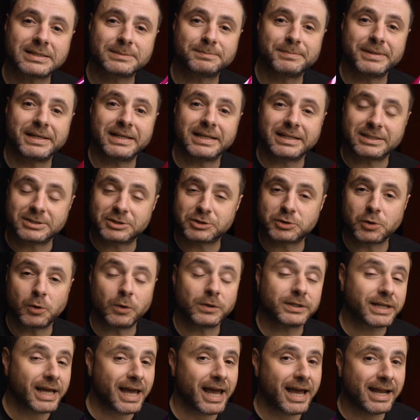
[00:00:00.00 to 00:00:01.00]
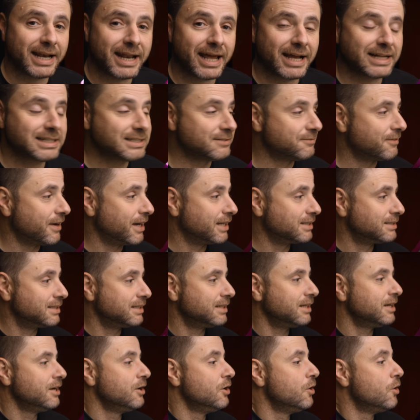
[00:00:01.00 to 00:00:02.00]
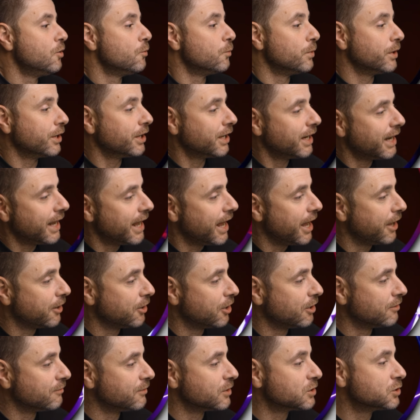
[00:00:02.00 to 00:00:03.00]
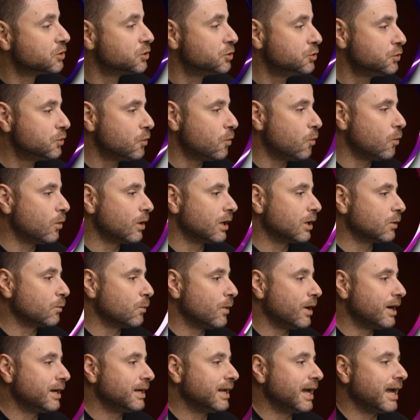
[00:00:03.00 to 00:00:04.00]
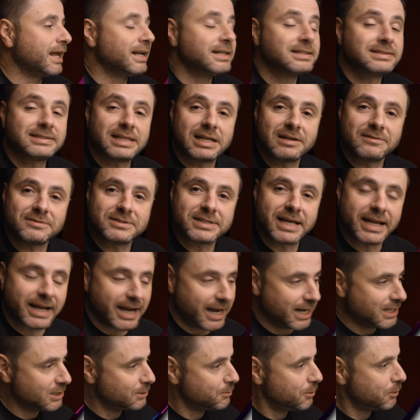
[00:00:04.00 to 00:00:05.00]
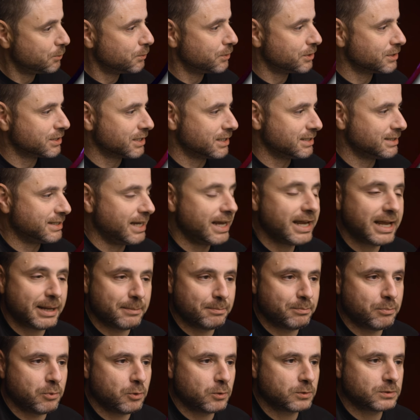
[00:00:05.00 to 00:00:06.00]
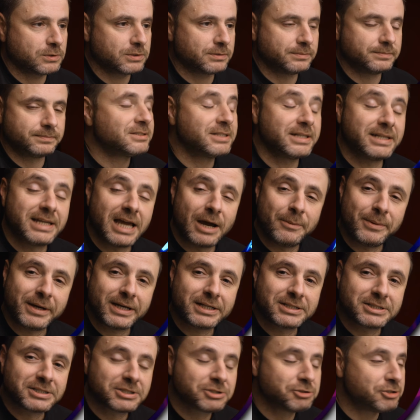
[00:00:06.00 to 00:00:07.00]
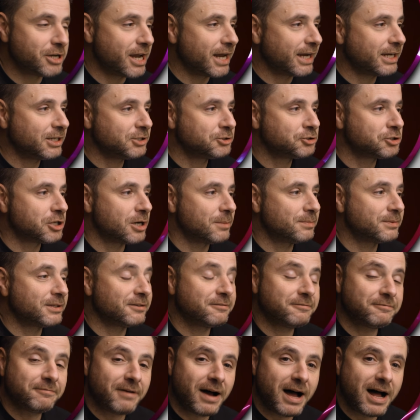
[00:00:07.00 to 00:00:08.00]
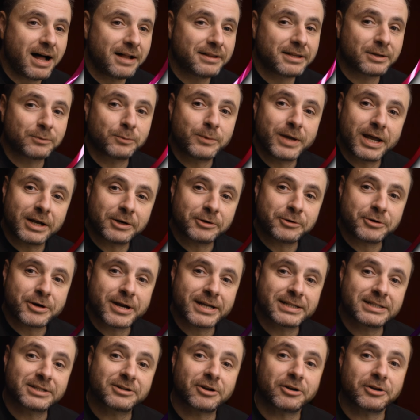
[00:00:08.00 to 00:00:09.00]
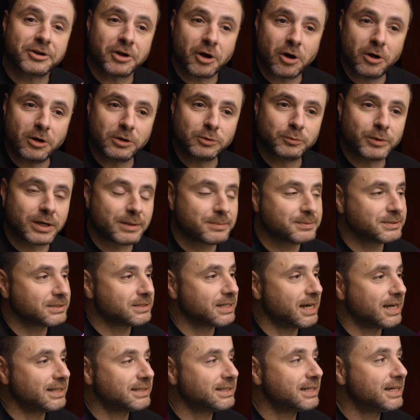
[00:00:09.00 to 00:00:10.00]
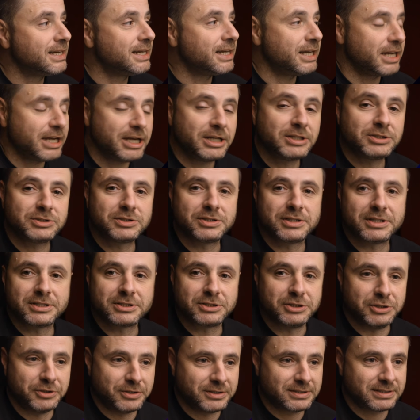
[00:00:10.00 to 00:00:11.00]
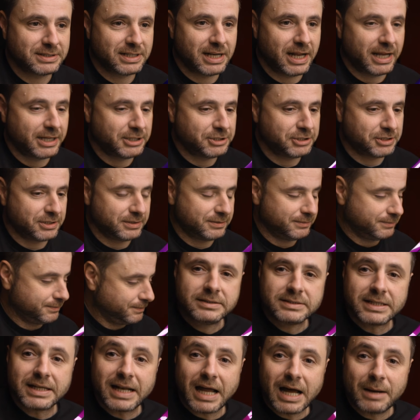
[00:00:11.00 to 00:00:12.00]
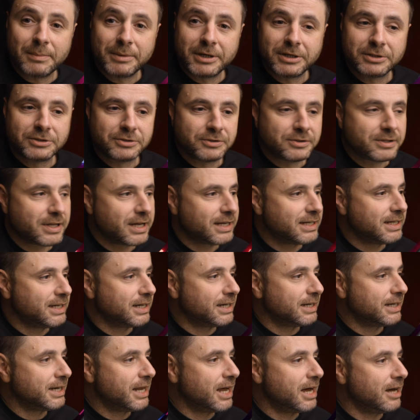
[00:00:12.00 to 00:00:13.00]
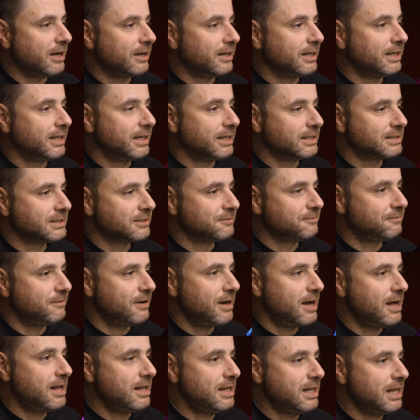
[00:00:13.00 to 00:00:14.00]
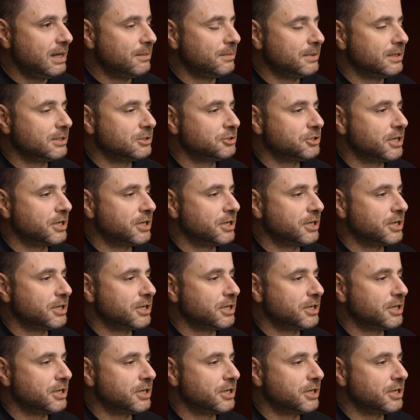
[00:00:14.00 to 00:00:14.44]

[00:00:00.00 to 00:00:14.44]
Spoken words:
has been installed and activated, we're going to head over to all-in-one and instead of saying export, we're just going to say import. So here we can just drag and drop the file that we had created on the old website into this new installation. So I'm going to do that here now. Here's the file. I'm going to